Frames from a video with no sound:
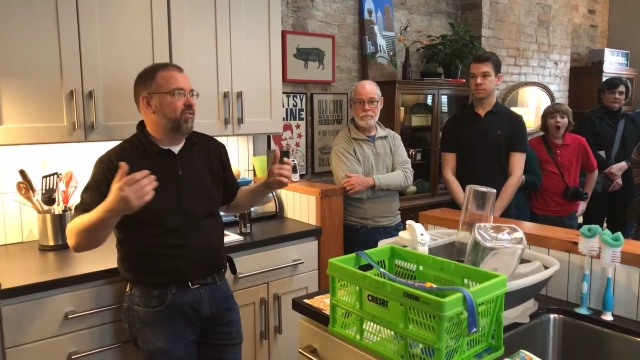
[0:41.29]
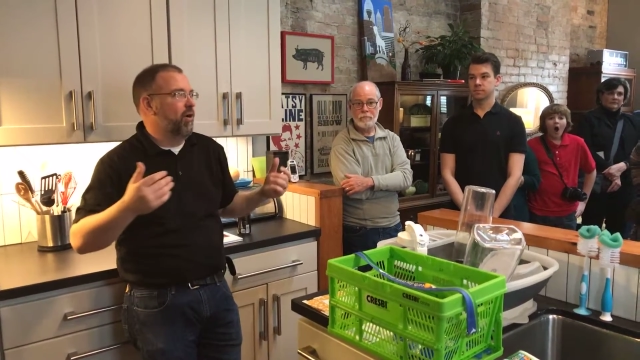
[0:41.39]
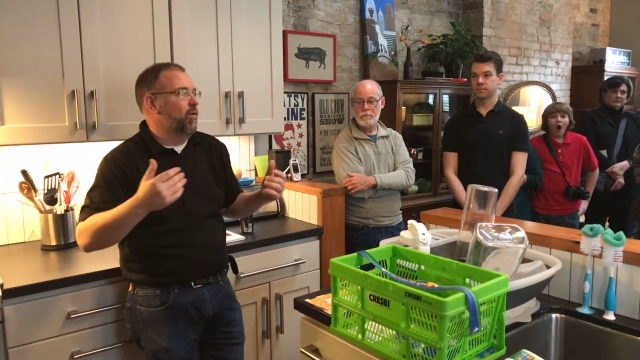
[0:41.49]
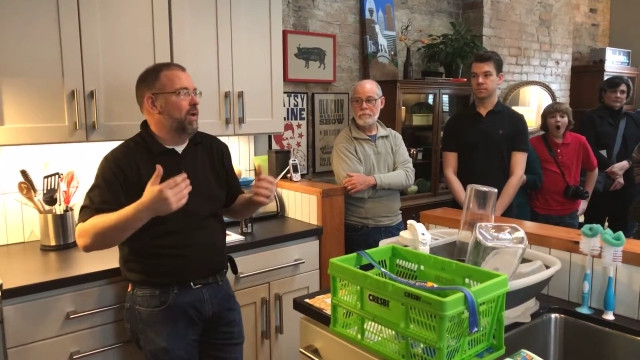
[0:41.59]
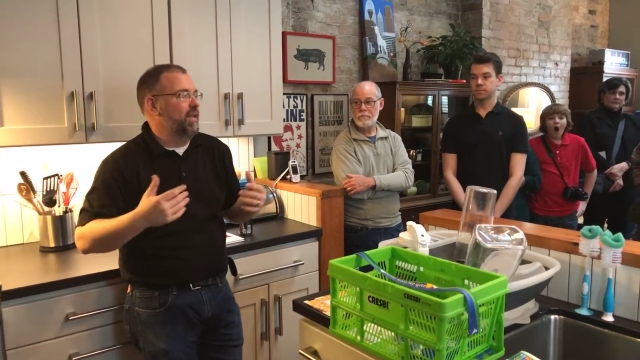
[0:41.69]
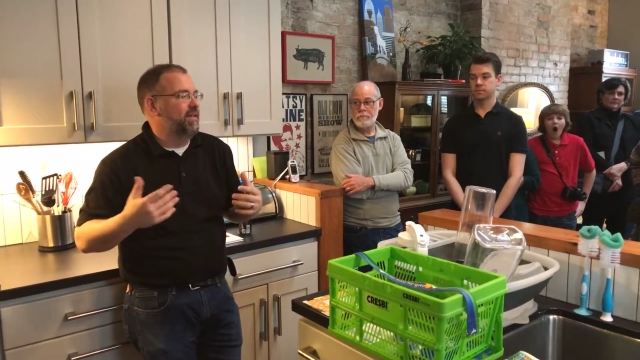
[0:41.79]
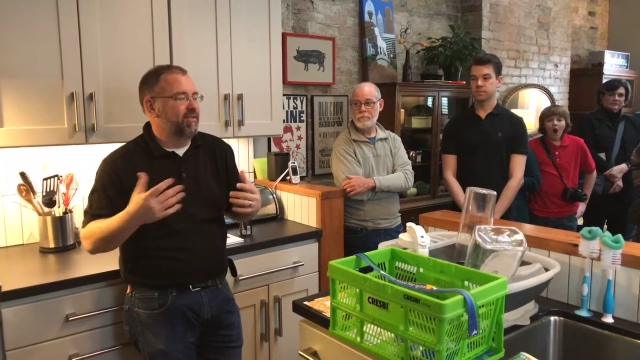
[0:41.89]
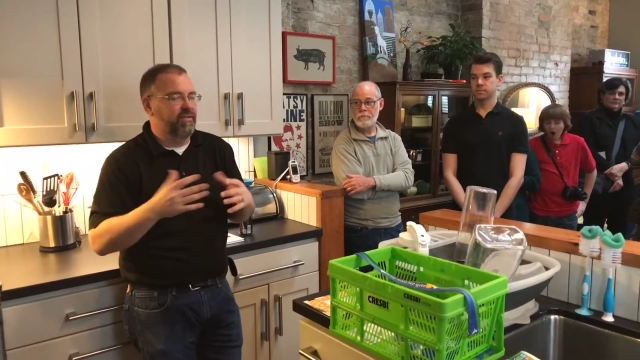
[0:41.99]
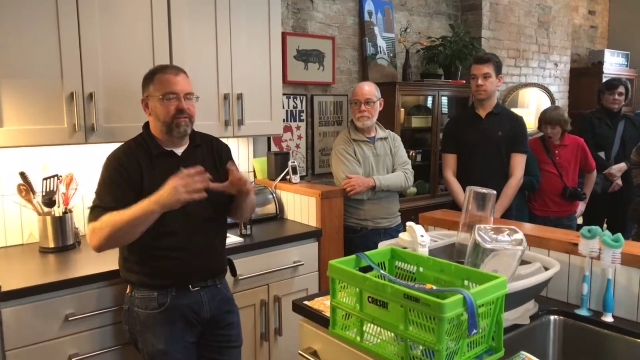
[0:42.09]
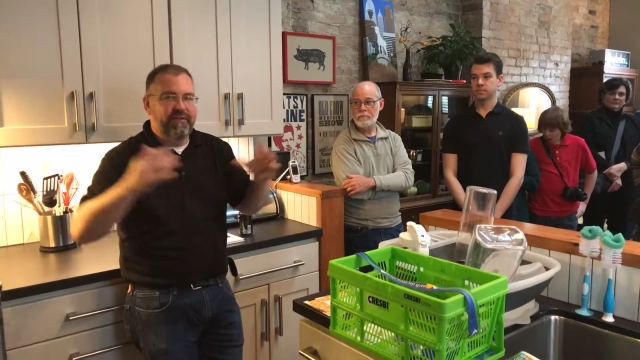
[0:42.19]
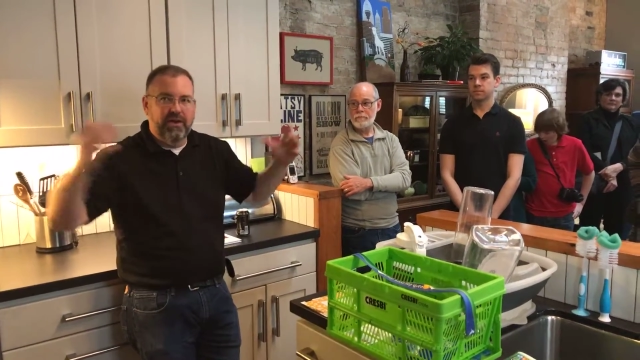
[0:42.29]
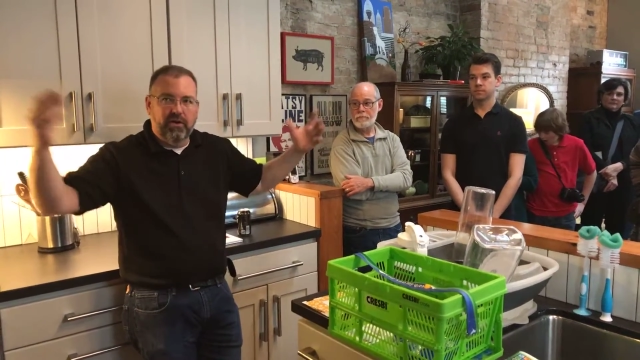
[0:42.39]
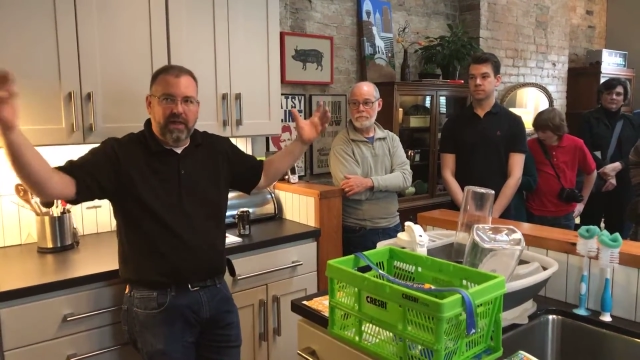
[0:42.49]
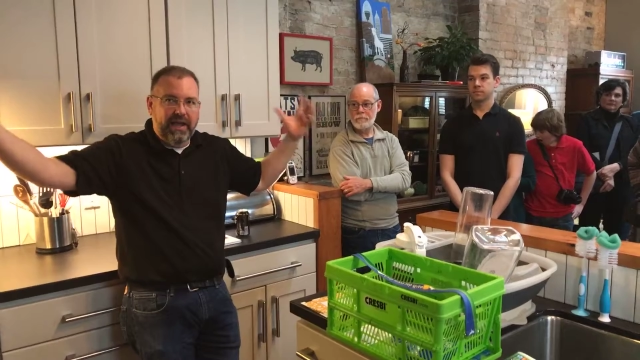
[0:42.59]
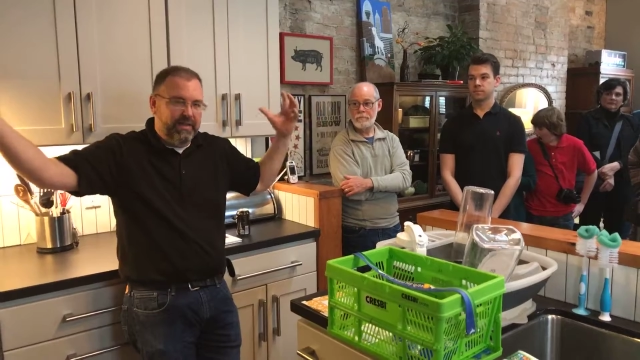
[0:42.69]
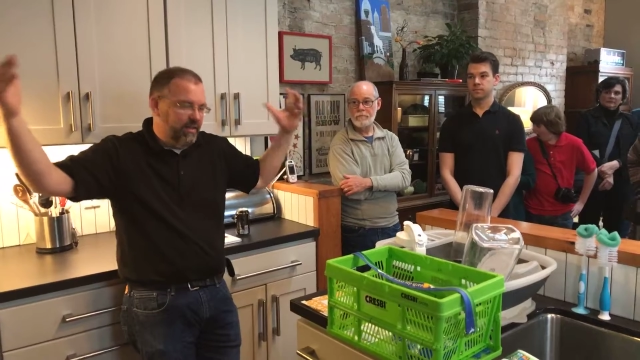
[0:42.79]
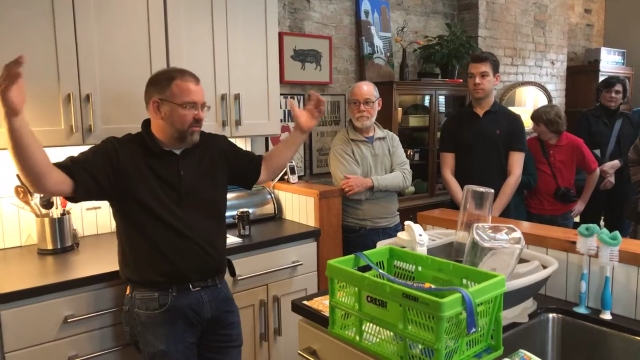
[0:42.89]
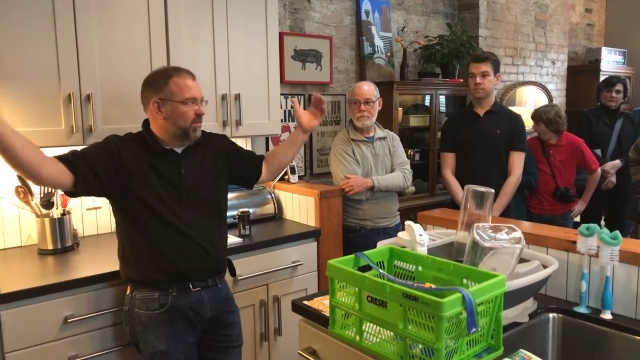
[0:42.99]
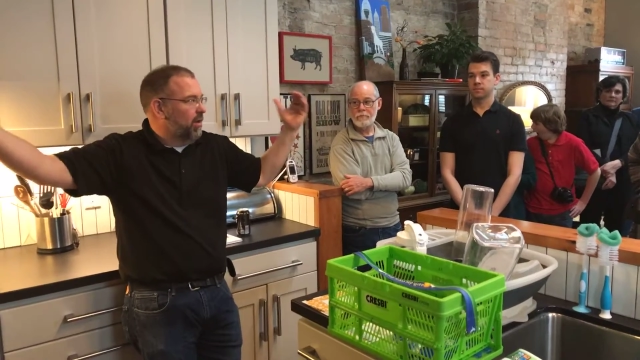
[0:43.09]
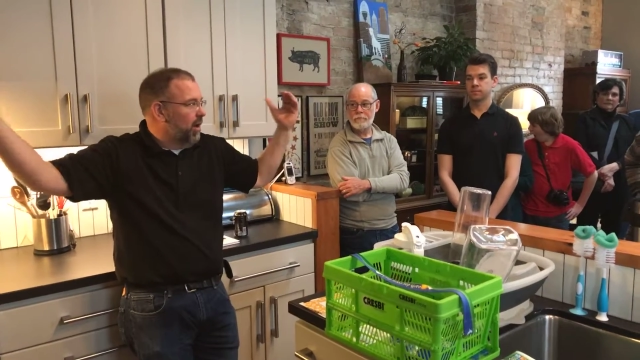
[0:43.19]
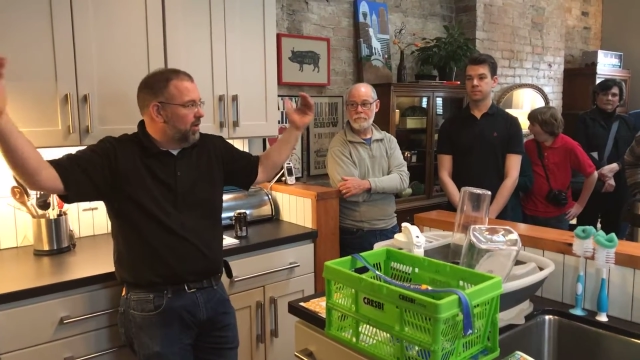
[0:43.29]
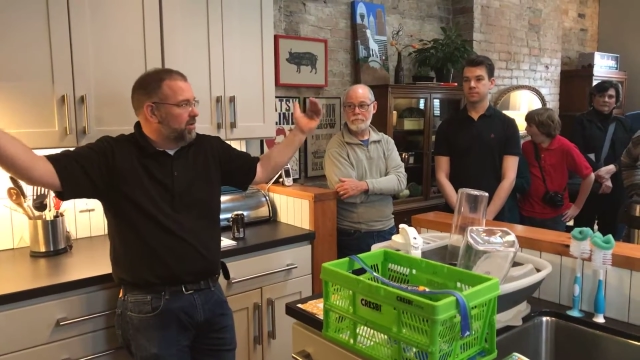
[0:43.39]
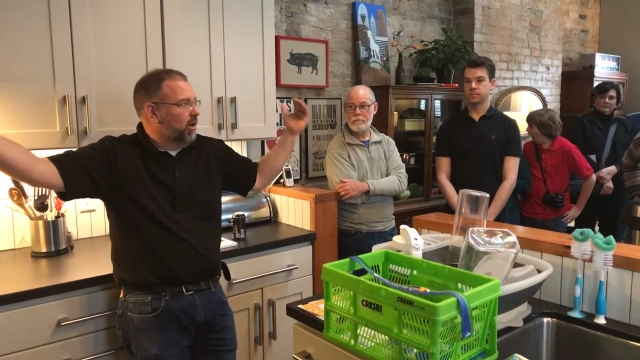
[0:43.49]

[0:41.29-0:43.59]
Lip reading: and so it doesn't feel like this long